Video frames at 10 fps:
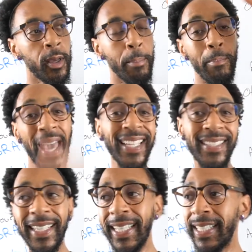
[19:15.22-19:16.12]

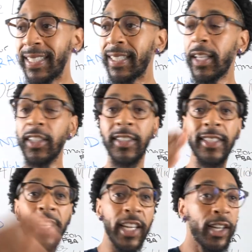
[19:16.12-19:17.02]
Macy's,
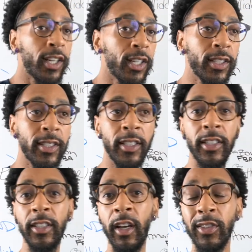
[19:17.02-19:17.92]
Sears.
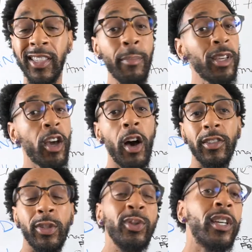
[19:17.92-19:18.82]
Some of y'all are
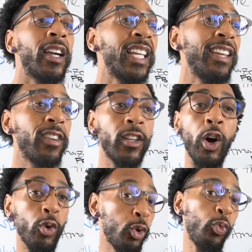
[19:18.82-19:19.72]
too young to even
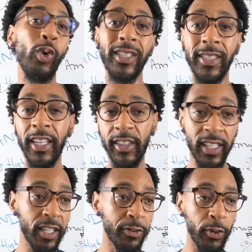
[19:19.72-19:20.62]
know what Sears
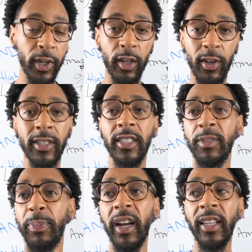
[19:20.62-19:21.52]
is for real, because there's
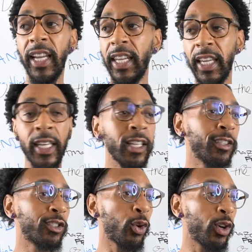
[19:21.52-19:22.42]
barely any
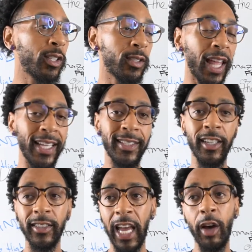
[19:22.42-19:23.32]
stores like
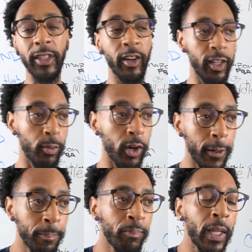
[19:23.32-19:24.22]
Sears out there anymore.
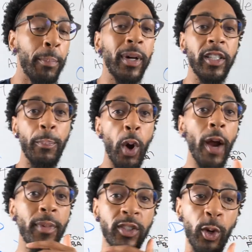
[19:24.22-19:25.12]
But
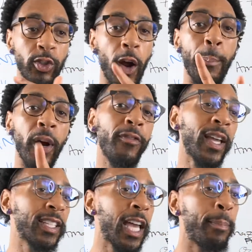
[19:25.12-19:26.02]
department stores are a perfect
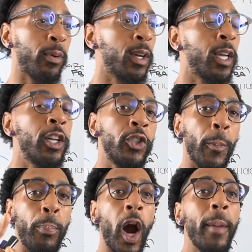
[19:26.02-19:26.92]
example.
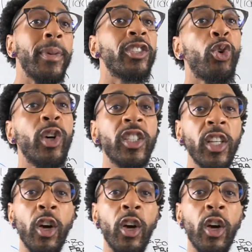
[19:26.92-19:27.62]
Department stores